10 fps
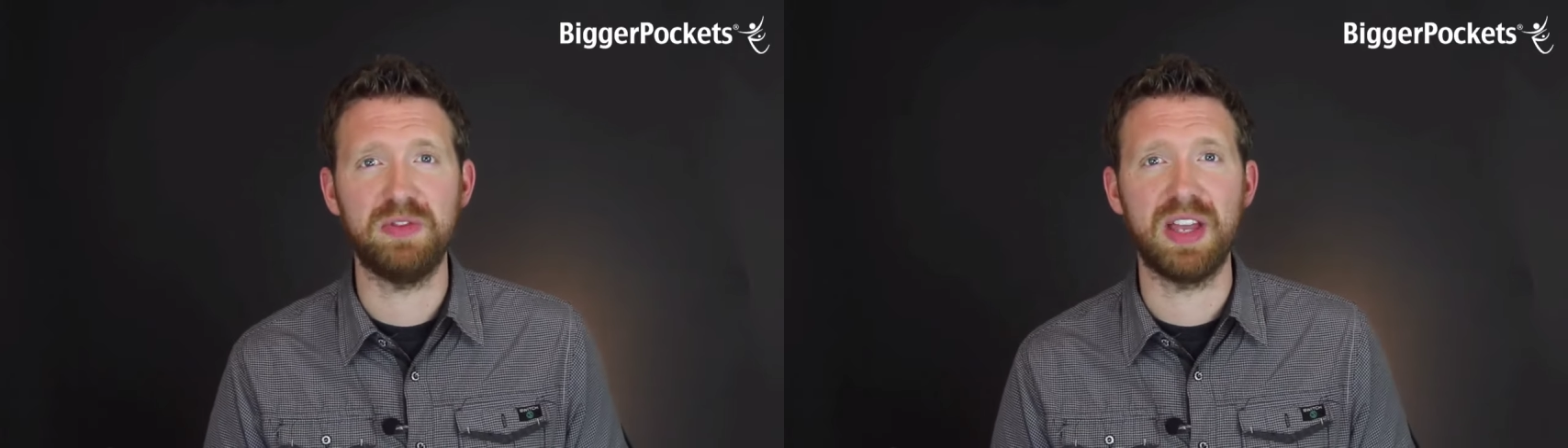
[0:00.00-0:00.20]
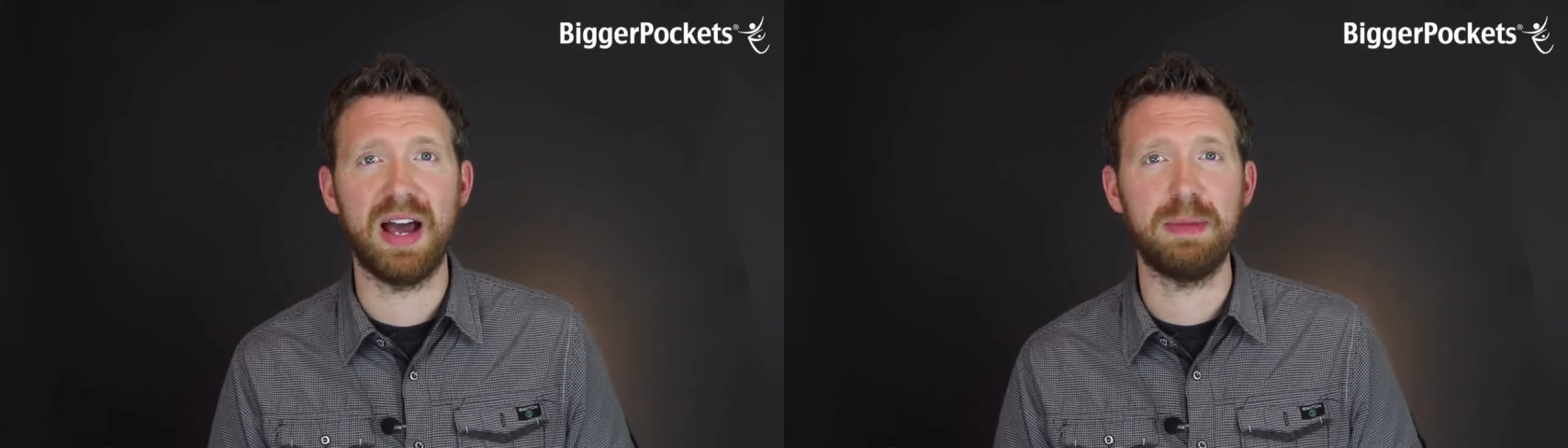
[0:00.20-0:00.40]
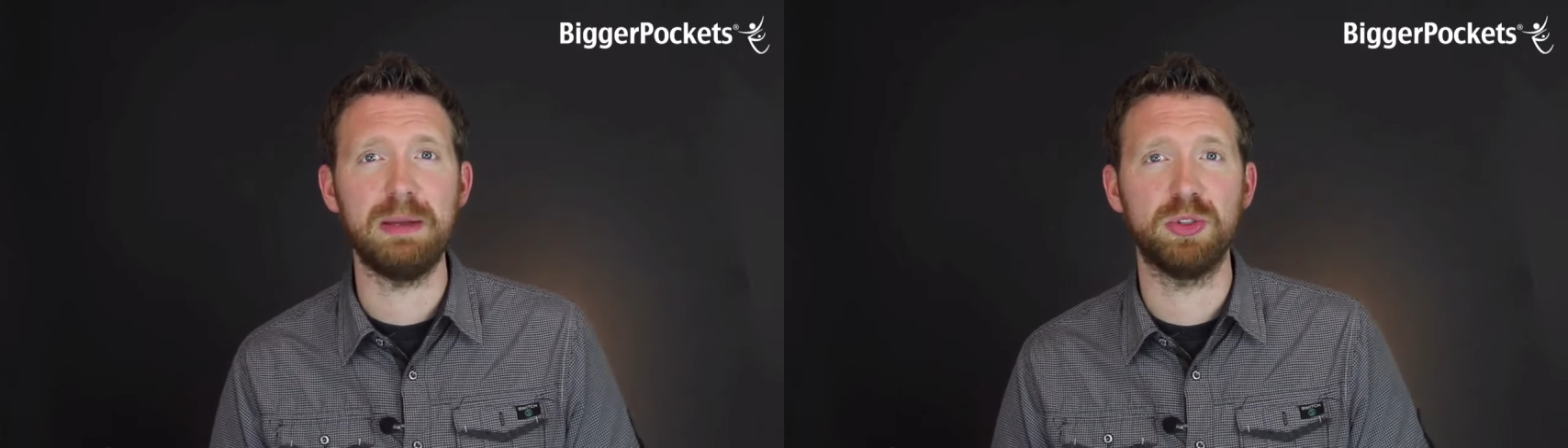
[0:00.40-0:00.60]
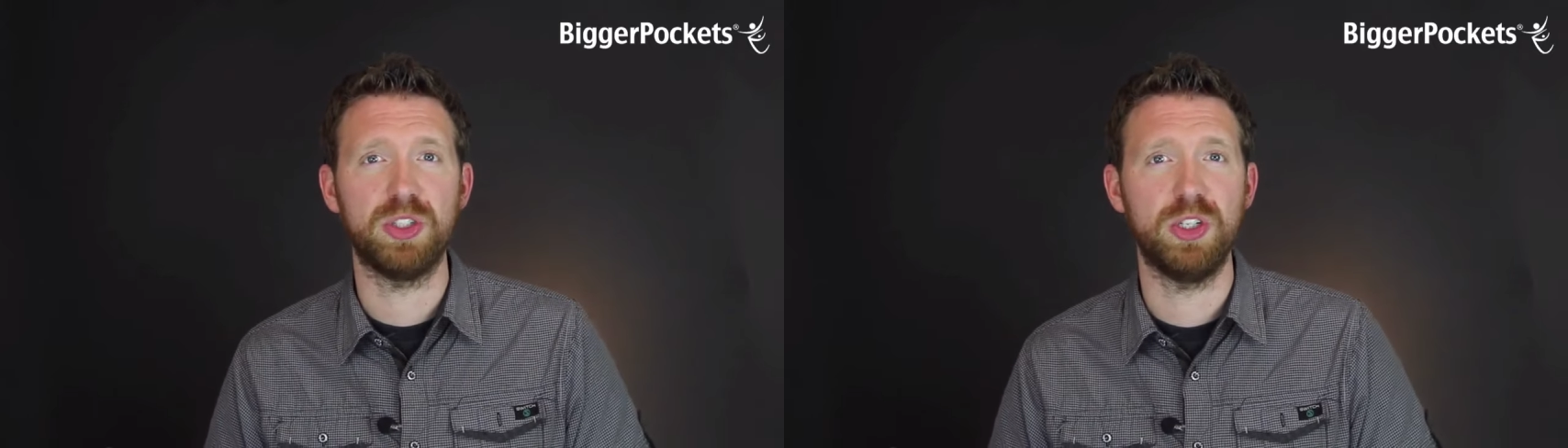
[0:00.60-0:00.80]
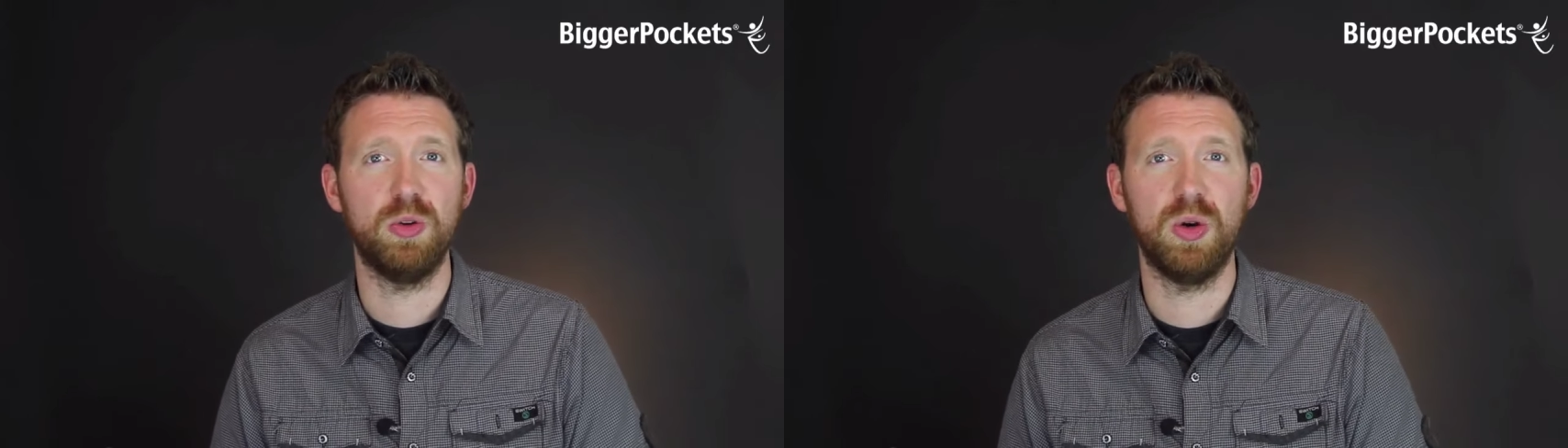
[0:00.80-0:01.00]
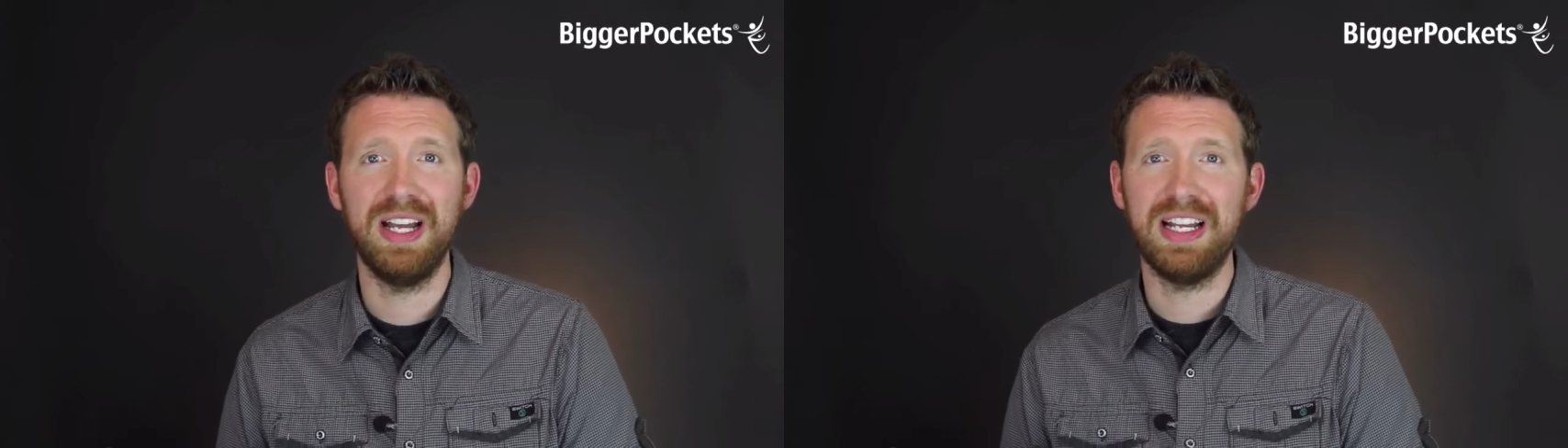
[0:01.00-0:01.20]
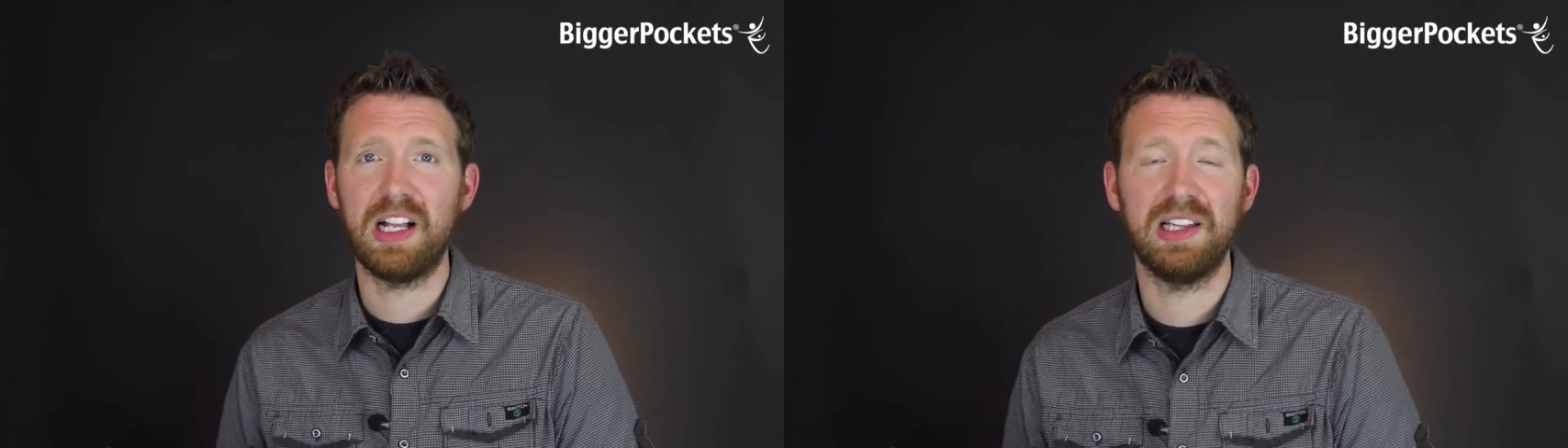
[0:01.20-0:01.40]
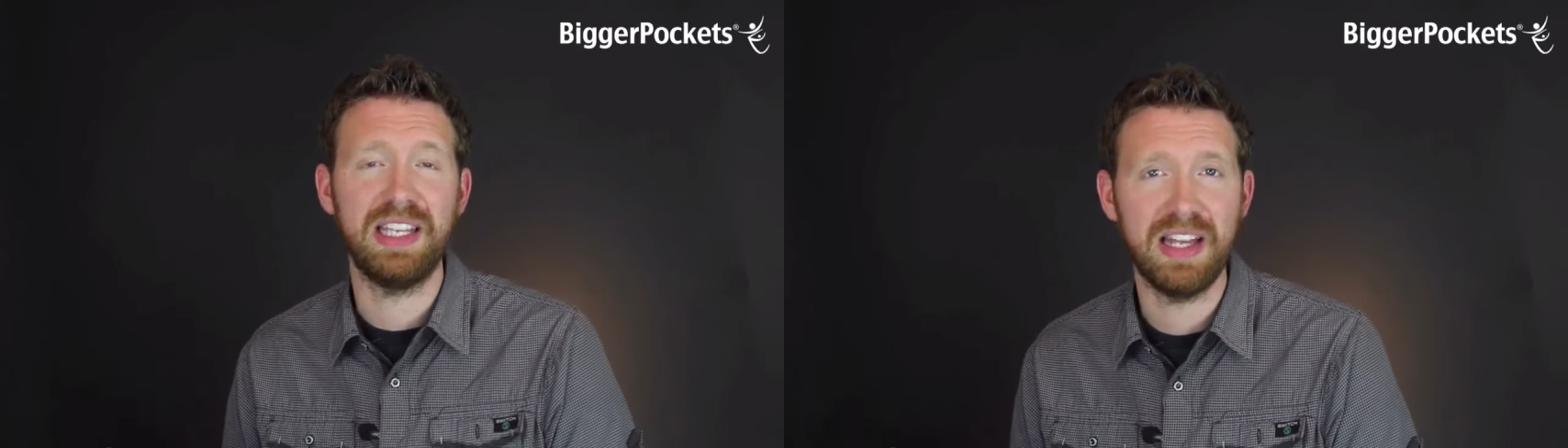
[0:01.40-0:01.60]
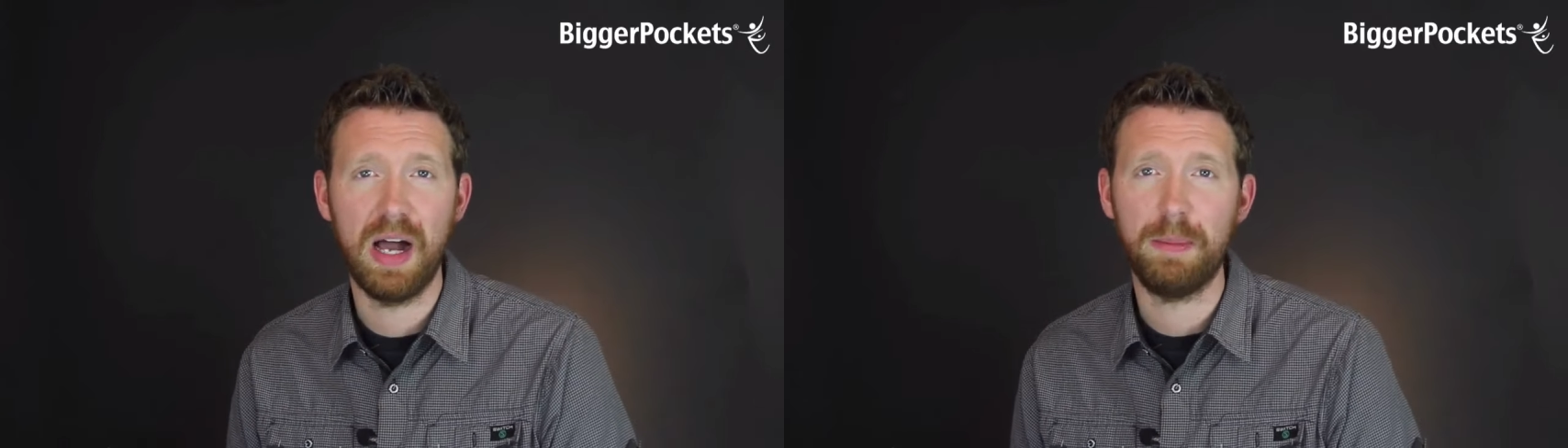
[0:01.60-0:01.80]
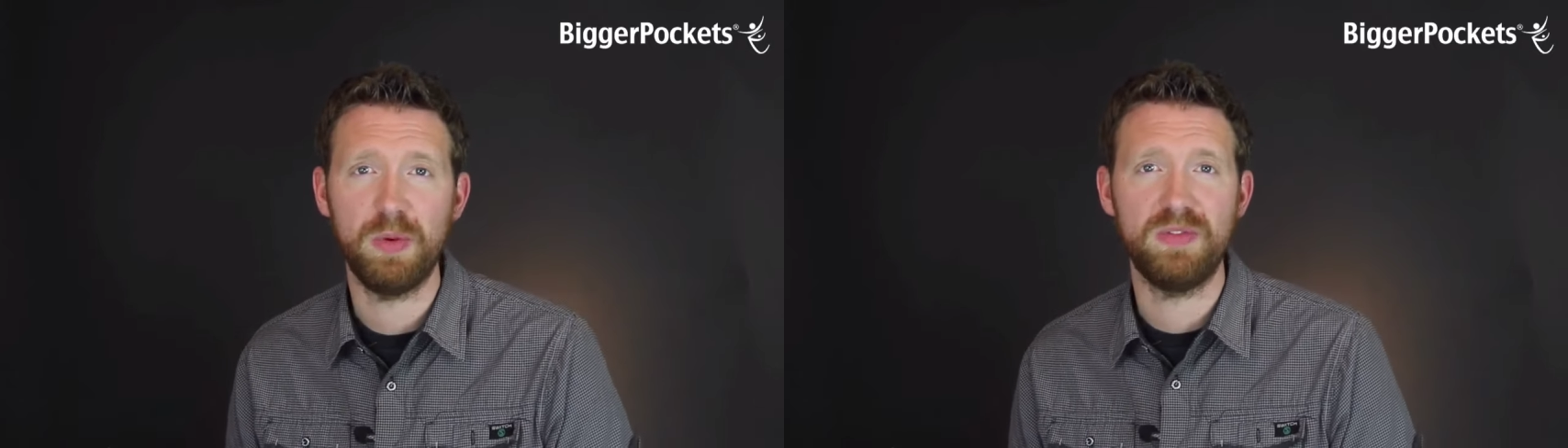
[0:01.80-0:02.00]
We've got people to
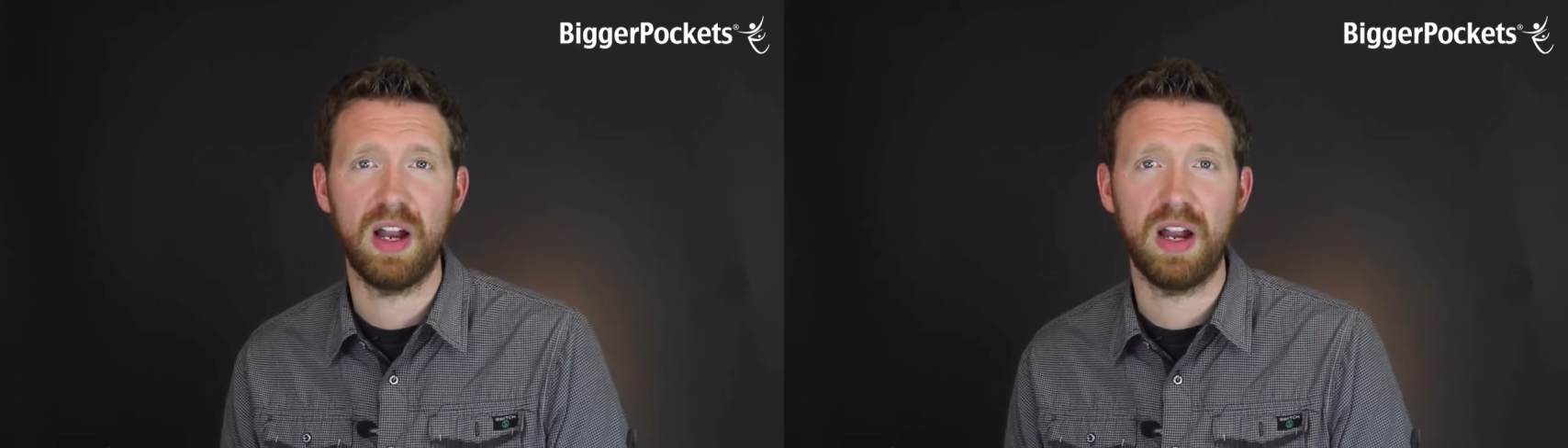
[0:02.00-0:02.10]
clean up.